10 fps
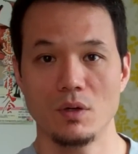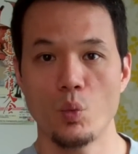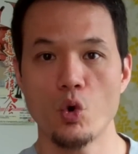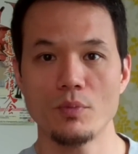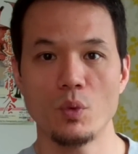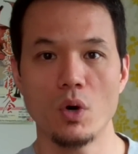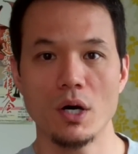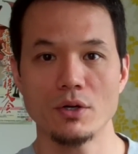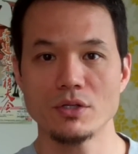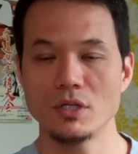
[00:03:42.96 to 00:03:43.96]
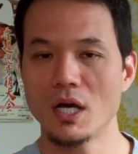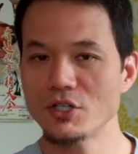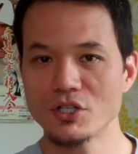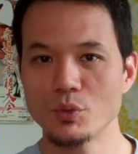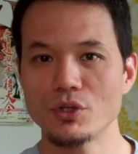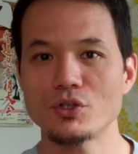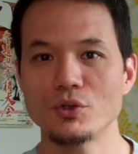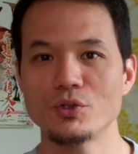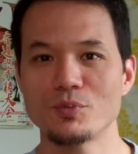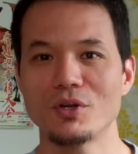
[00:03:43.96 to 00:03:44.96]
warm the waters, not just with the
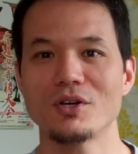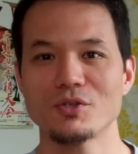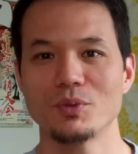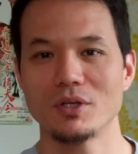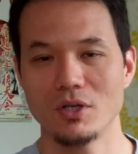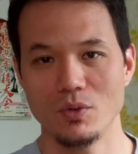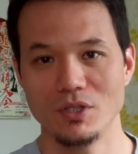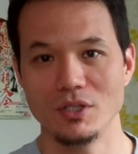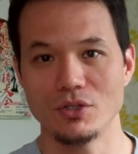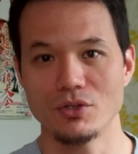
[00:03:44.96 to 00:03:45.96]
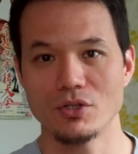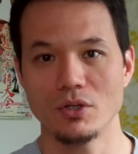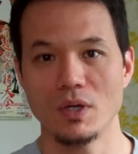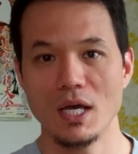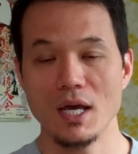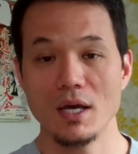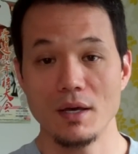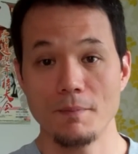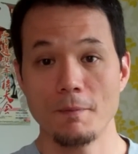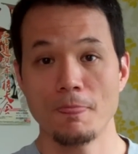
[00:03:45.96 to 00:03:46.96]
students, but also with the co-teachers. So
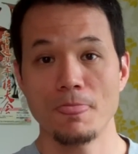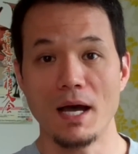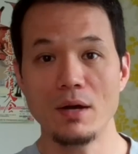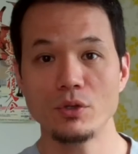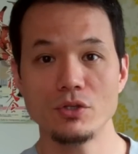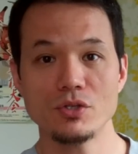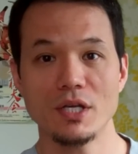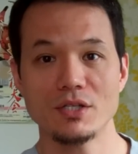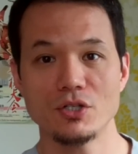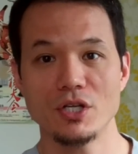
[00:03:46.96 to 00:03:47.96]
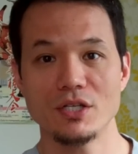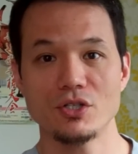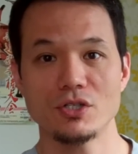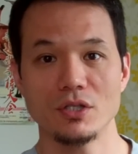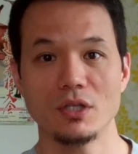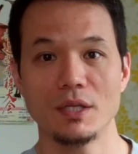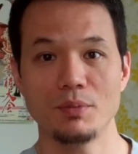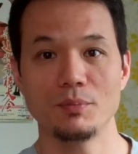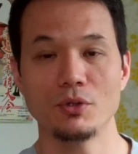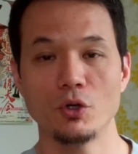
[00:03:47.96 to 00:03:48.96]
I would use that as a chance just to let
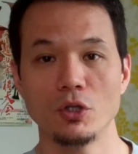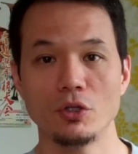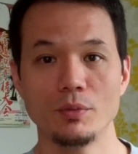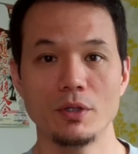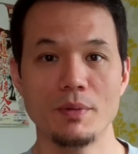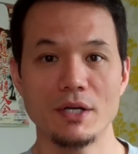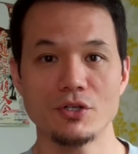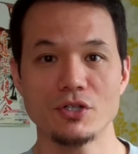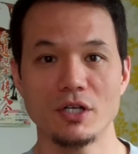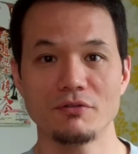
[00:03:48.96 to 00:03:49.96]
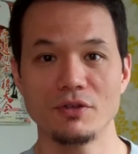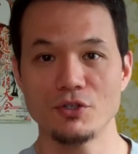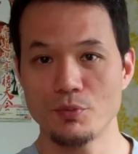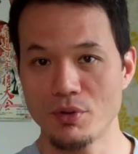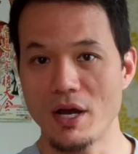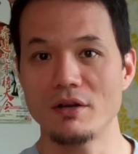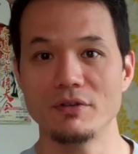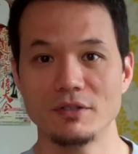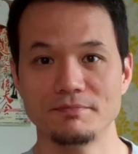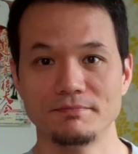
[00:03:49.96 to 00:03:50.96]
people know a little bit about yourself and that you're proud of
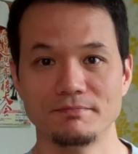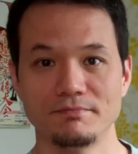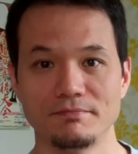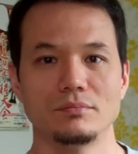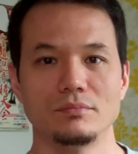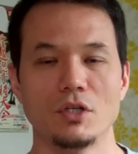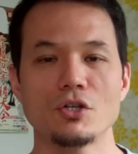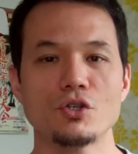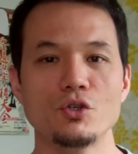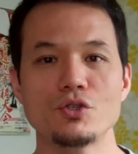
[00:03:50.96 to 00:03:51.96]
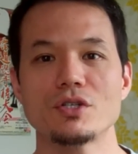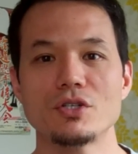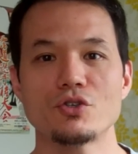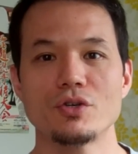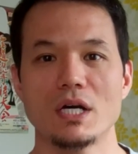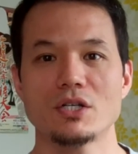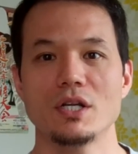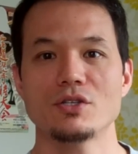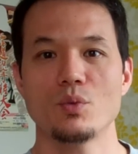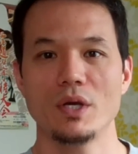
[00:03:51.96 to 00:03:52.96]
it. Also use this introduction
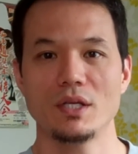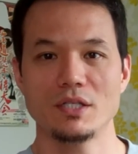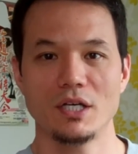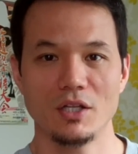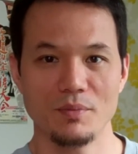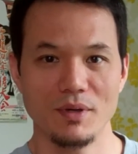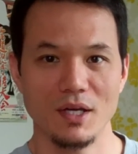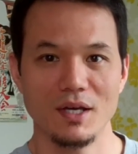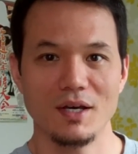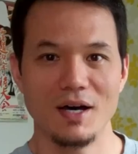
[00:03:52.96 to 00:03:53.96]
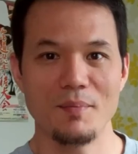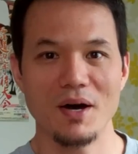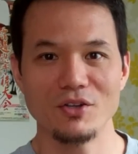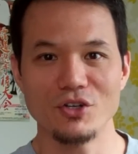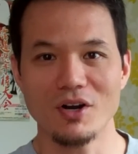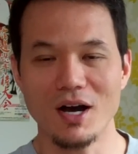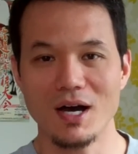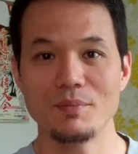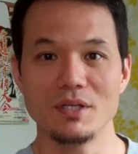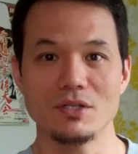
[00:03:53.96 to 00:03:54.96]
as a way to tell them about your
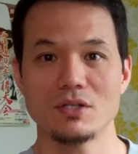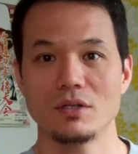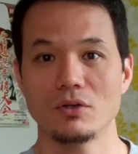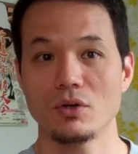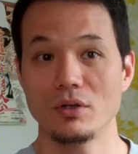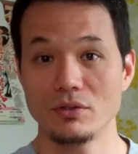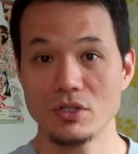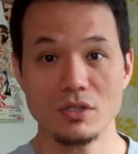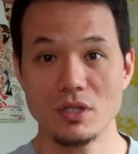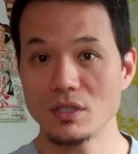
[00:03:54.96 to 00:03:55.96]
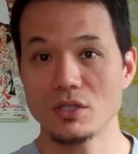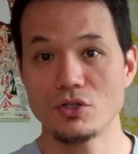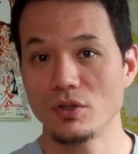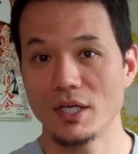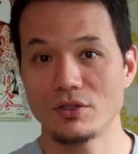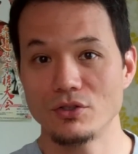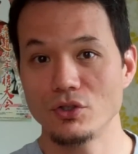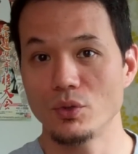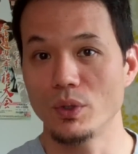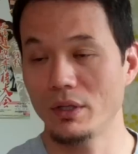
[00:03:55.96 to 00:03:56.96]
hobbies, or just things that you like to
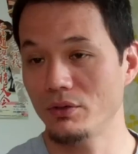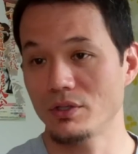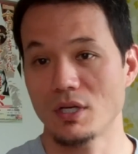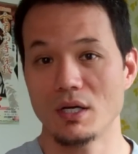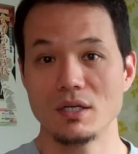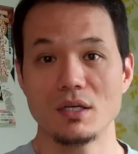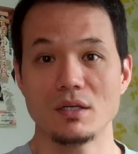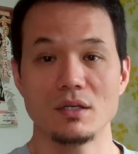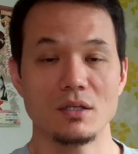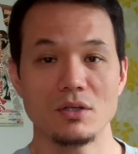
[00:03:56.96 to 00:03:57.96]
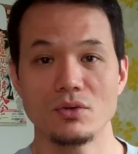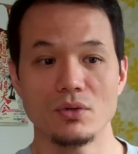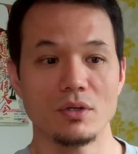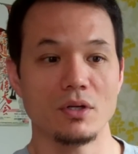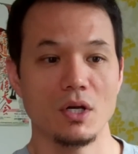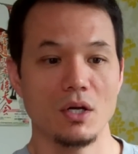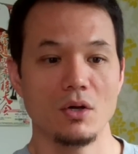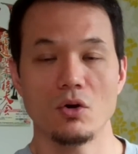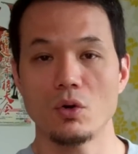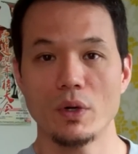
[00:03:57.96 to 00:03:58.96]
do, whether it's hiking or
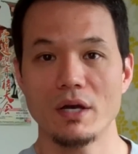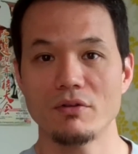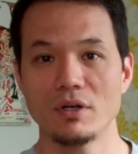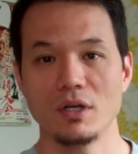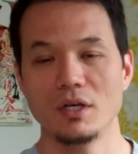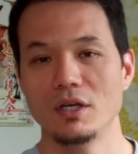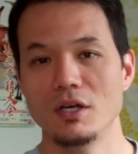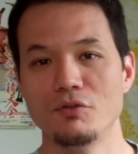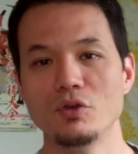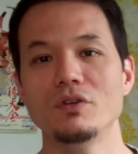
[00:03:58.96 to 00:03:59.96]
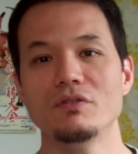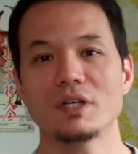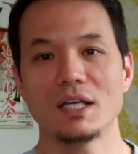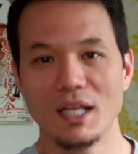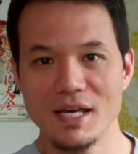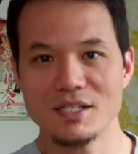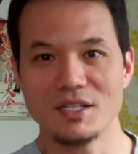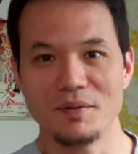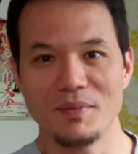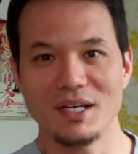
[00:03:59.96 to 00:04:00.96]
whatever. If you've even glanced
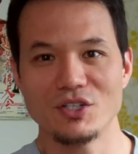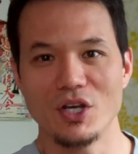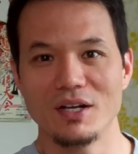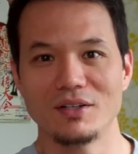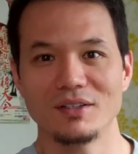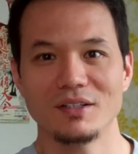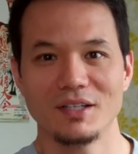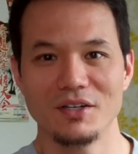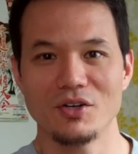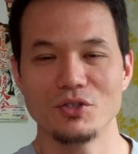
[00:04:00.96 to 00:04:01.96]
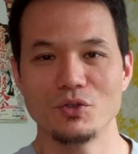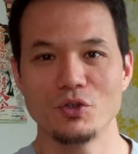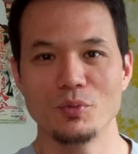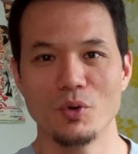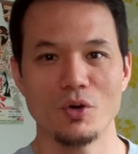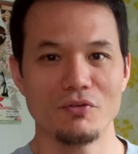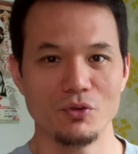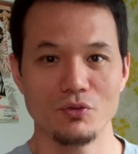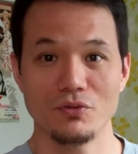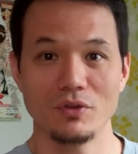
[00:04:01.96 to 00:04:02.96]
at my channel here on YouTube, or if
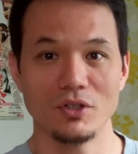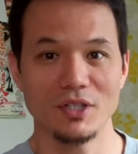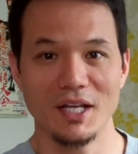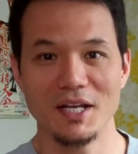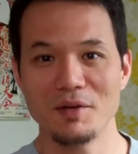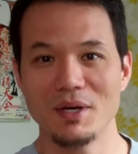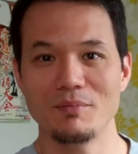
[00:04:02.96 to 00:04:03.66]
you've looked at any of my